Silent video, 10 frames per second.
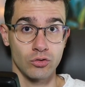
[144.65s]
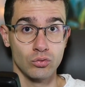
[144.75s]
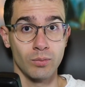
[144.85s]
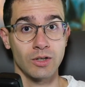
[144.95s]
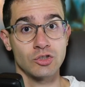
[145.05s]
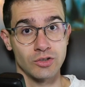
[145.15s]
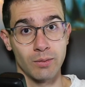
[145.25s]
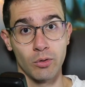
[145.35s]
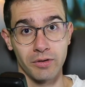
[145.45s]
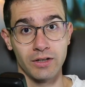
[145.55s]
to match
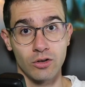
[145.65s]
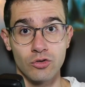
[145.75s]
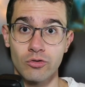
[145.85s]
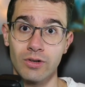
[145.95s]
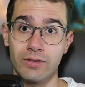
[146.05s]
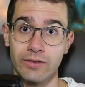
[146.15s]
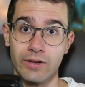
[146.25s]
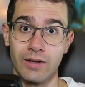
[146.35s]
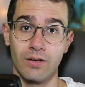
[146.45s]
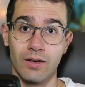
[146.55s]
neighboring countries.
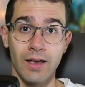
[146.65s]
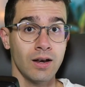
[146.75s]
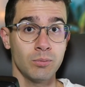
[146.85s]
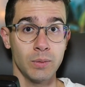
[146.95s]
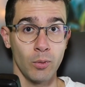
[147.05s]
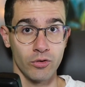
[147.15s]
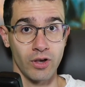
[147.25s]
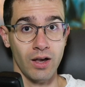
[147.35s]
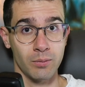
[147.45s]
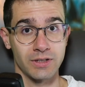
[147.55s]
And people's
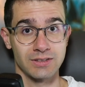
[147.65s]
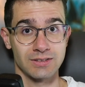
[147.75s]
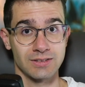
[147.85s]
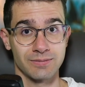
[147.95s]
habits.